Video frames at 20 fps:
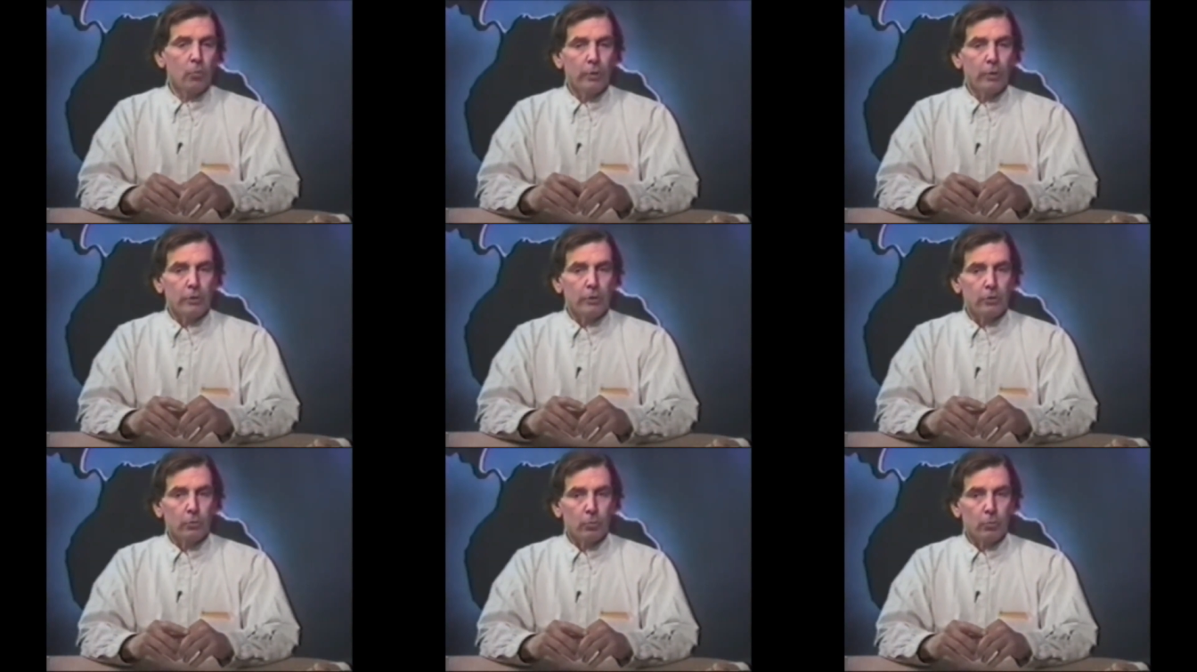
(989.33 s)

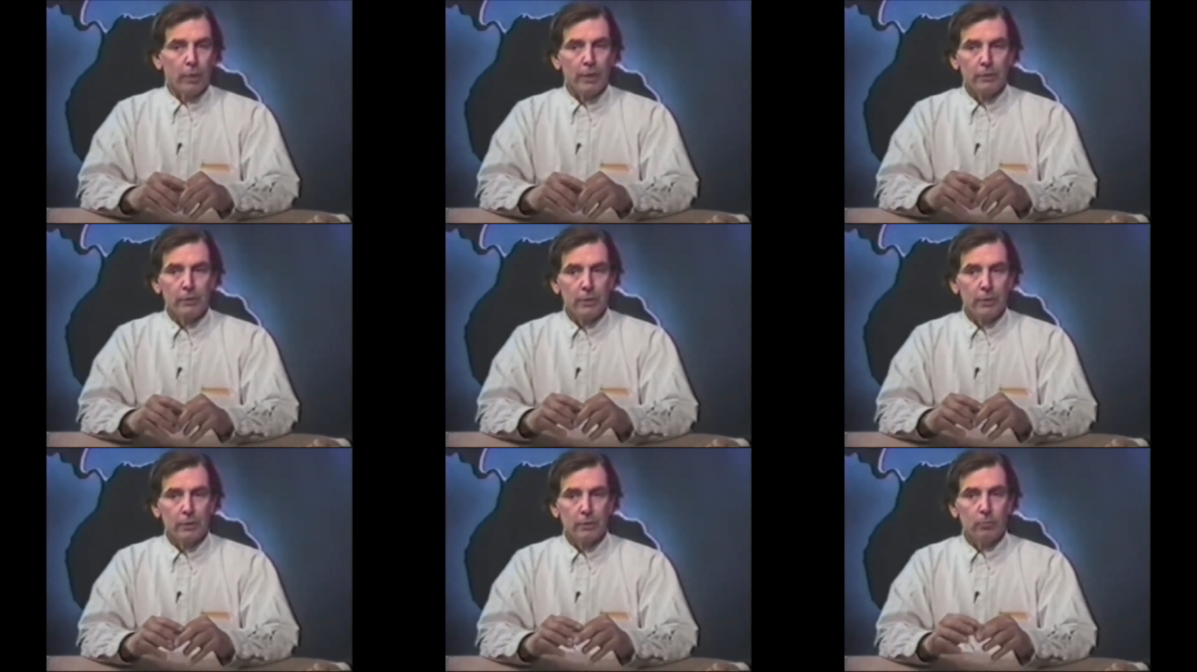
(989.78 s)
which
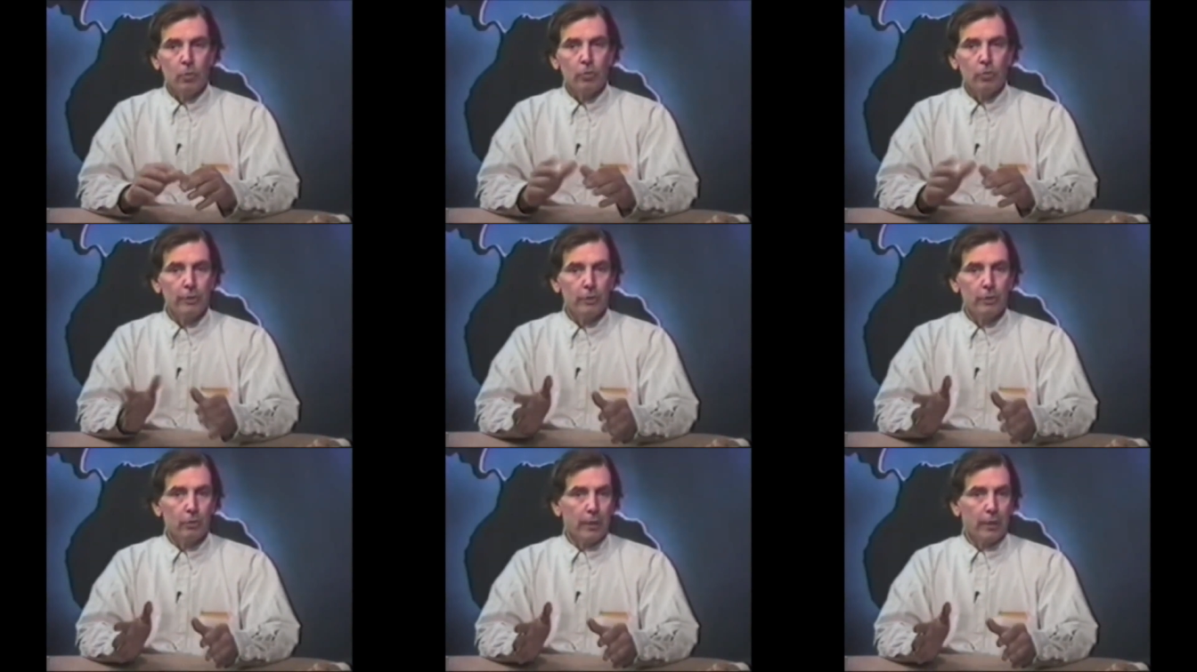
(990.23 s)
racist
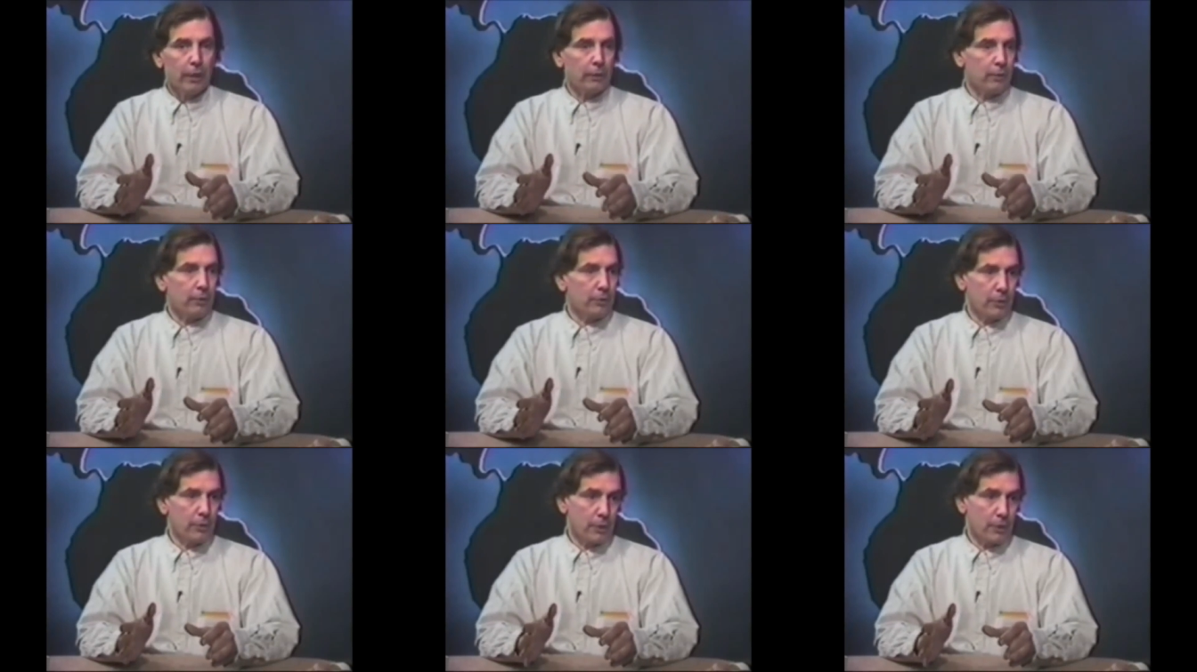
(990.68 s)
movie
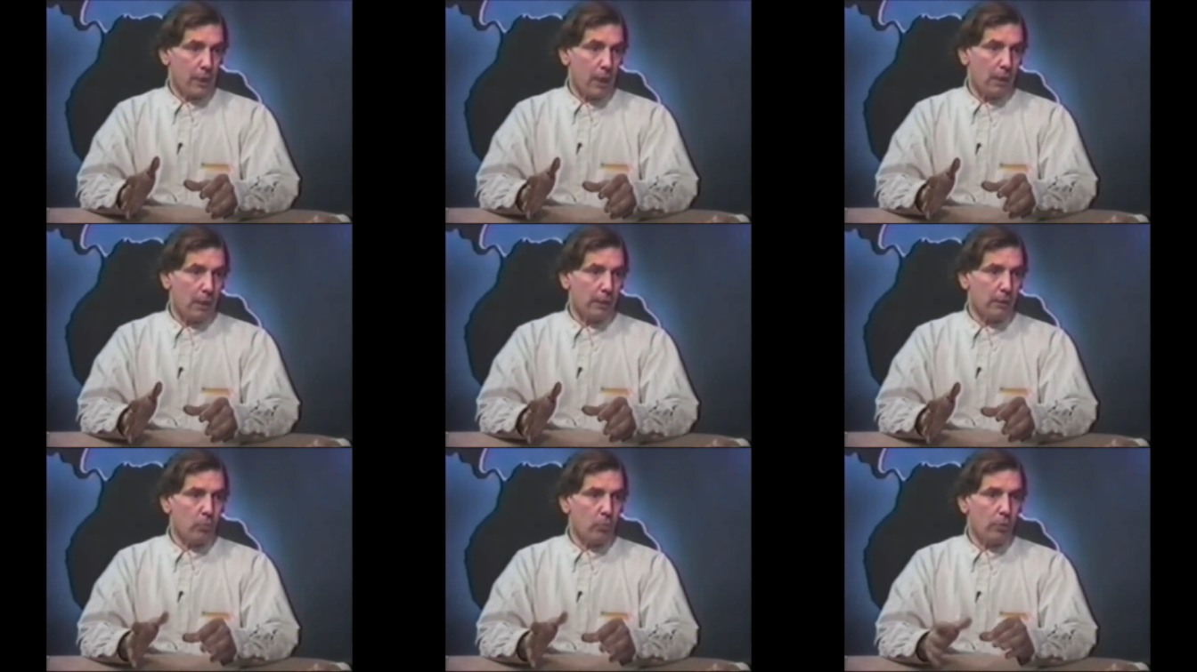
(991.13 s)
directors in
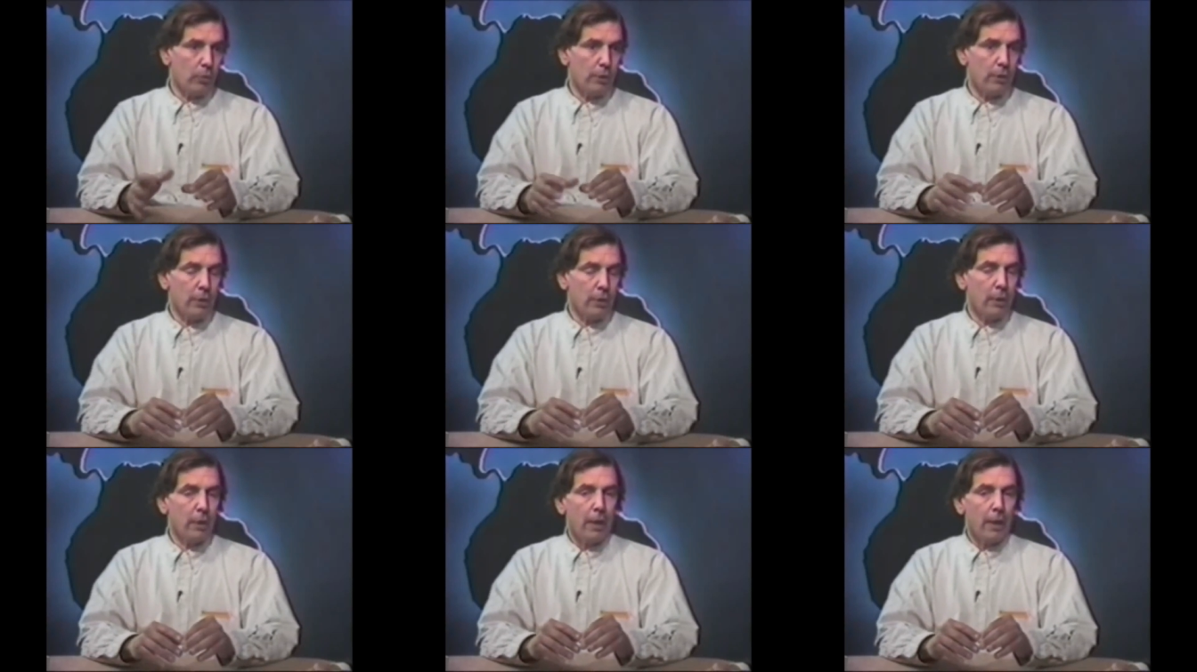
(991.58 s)

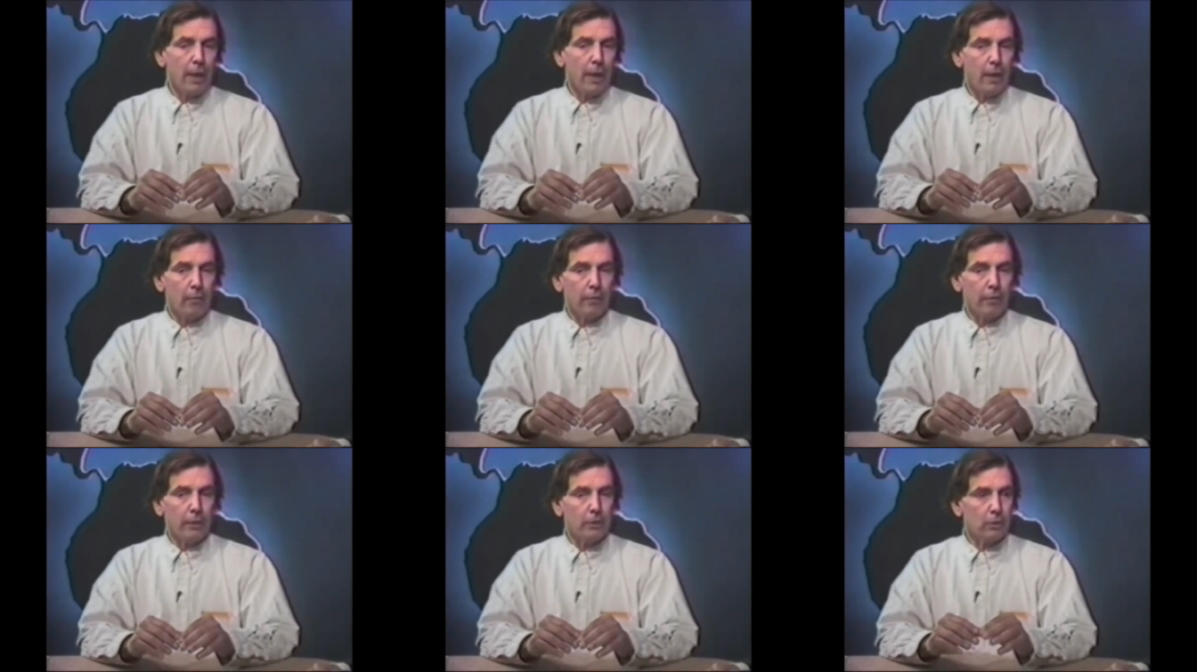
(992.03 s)
Hollywood
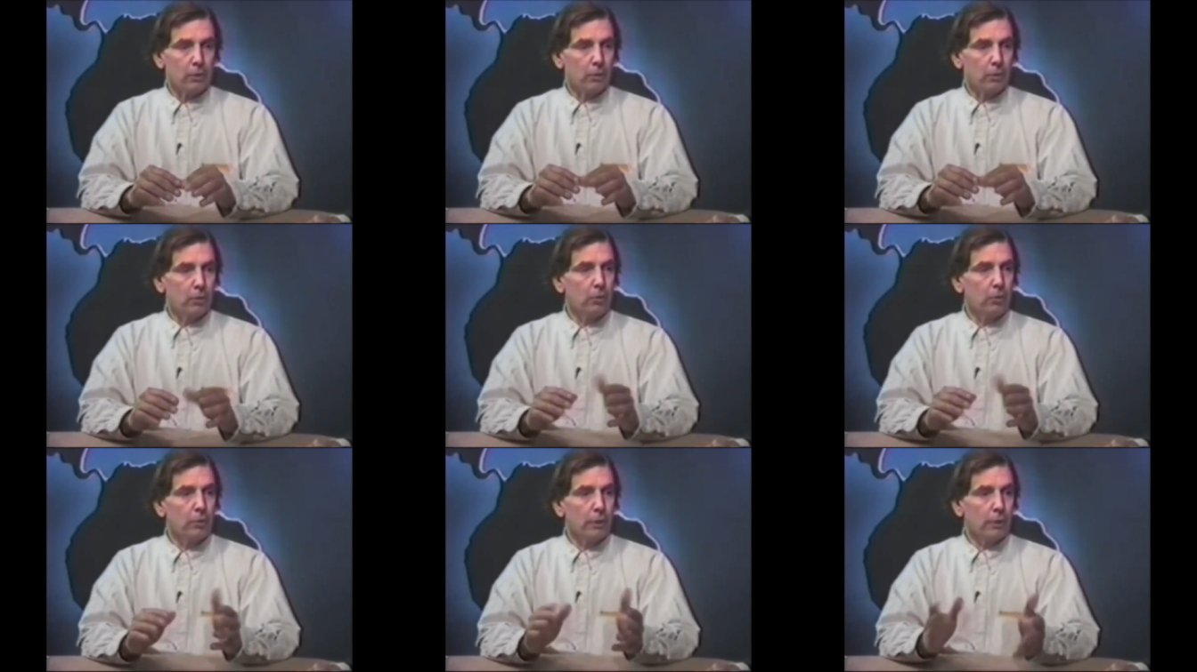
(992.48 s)
have
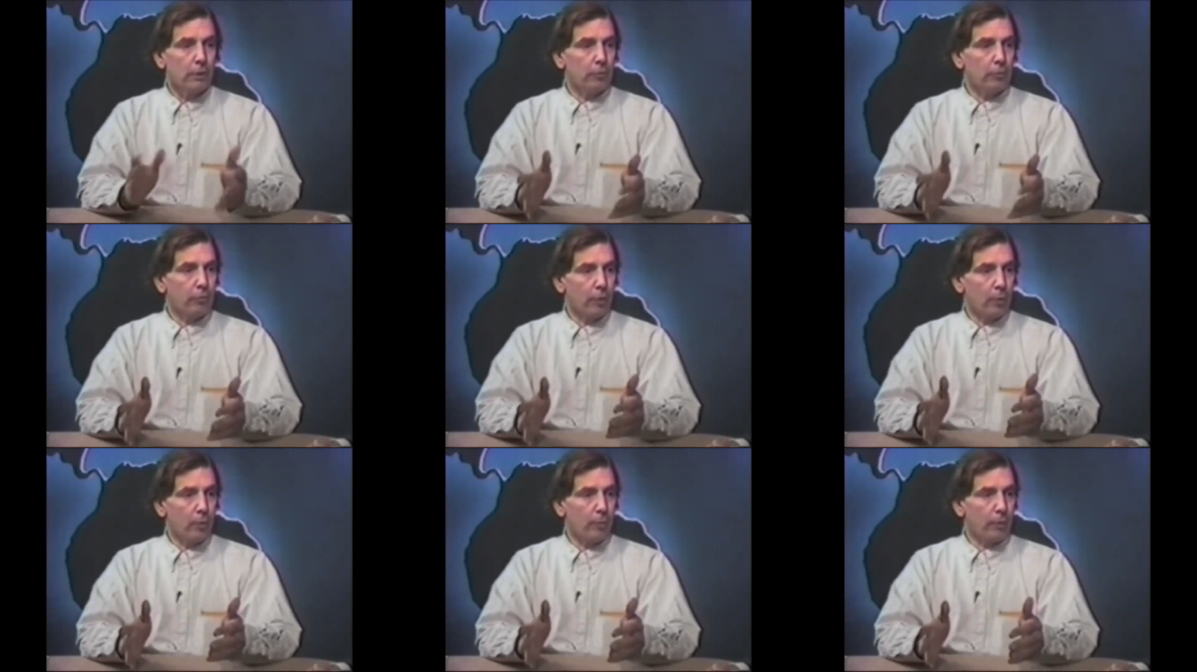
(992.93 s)

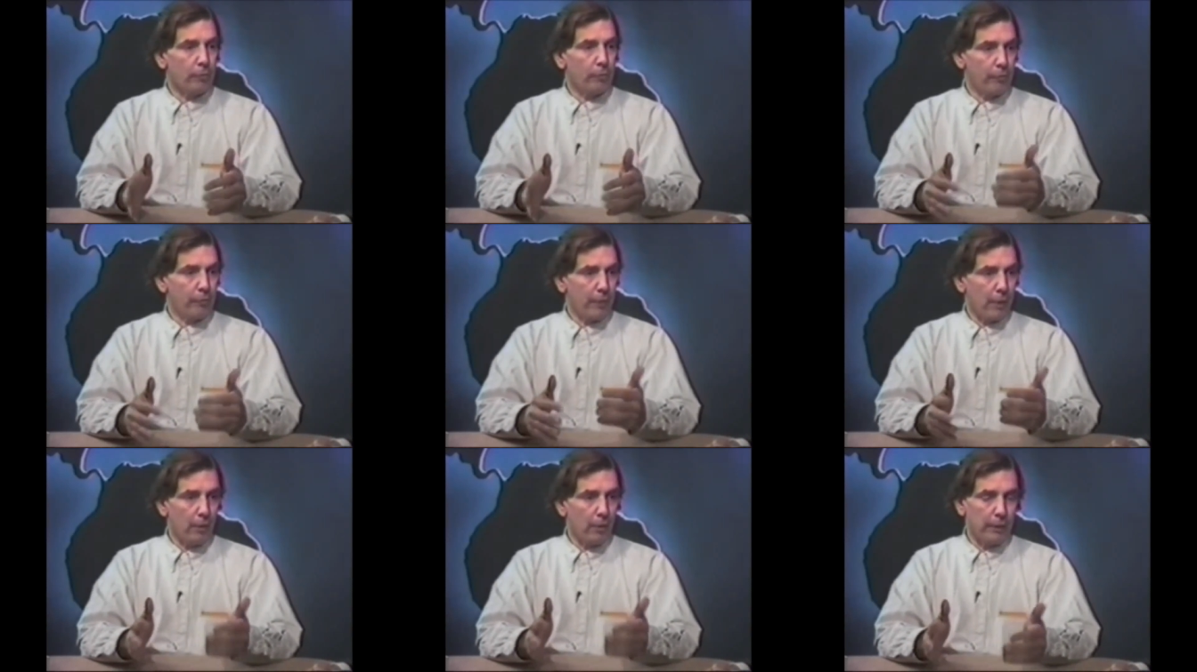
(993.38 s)
excluded from a
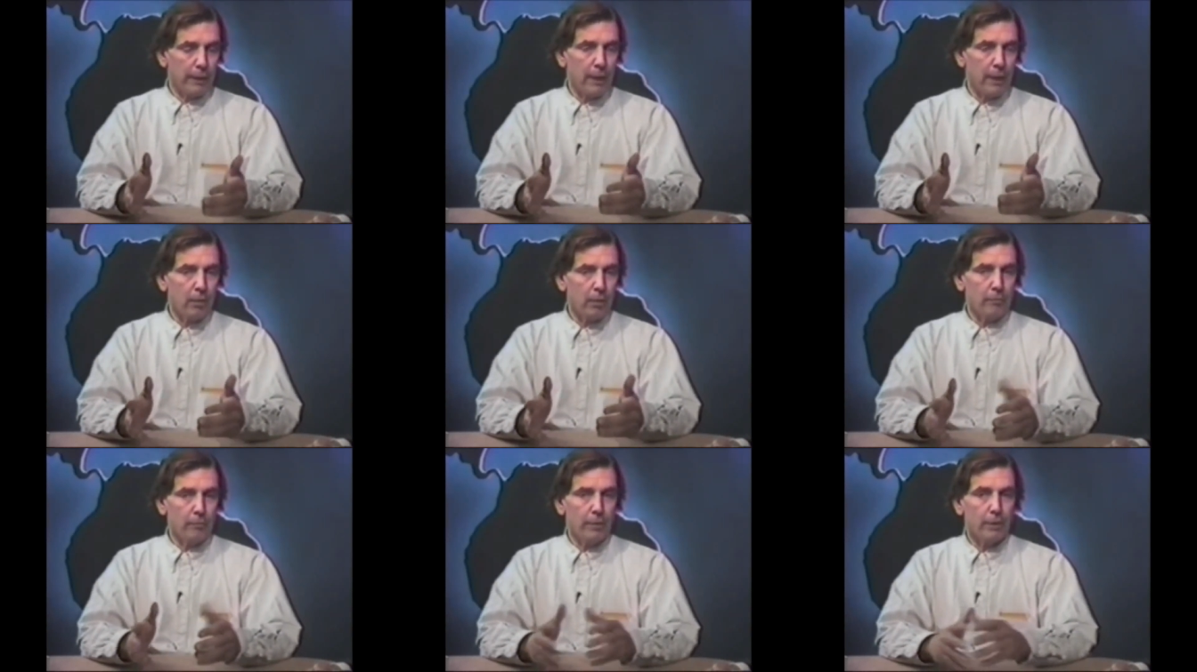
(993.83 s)
fair
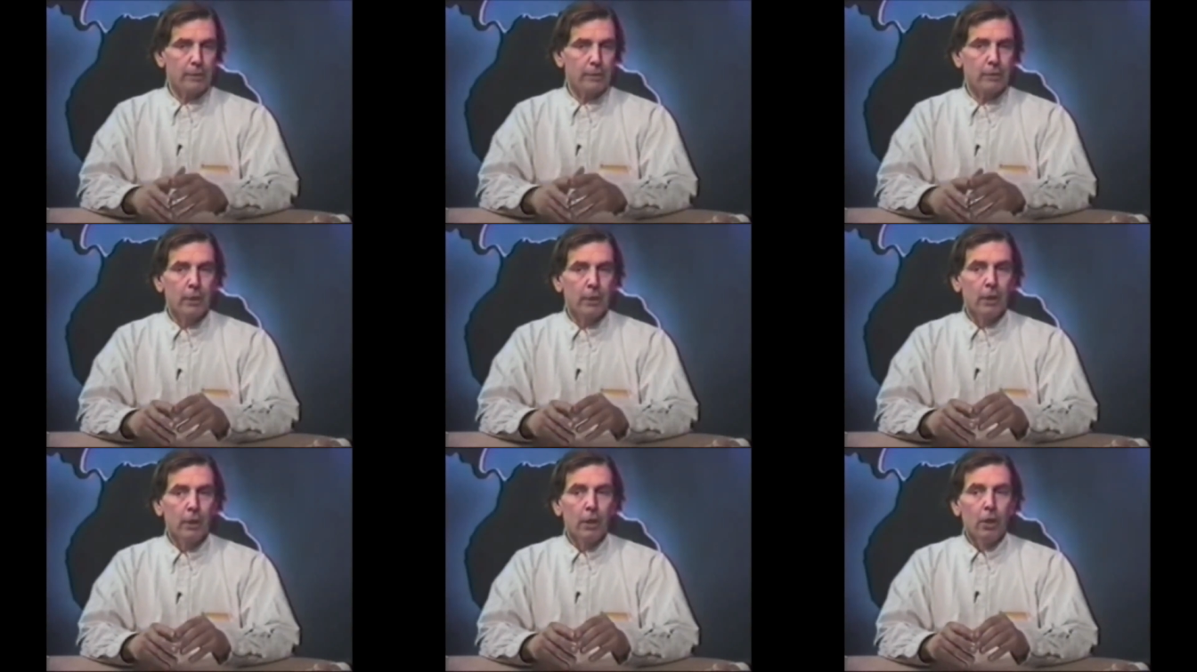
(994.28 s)
account of
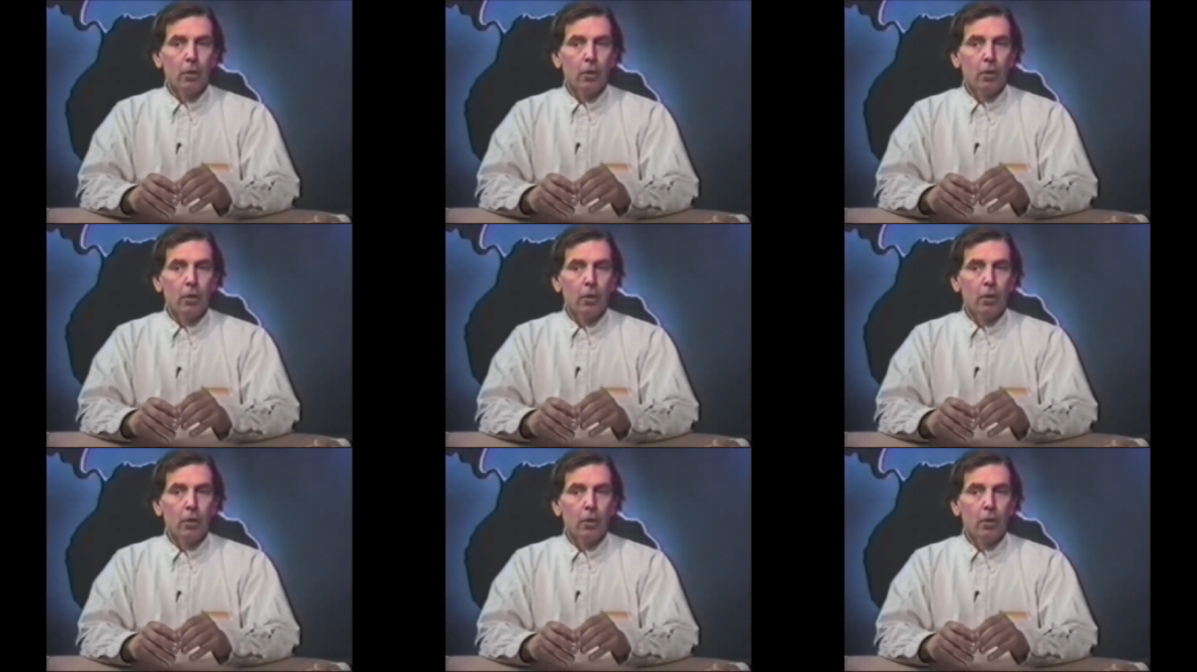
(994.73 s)
this.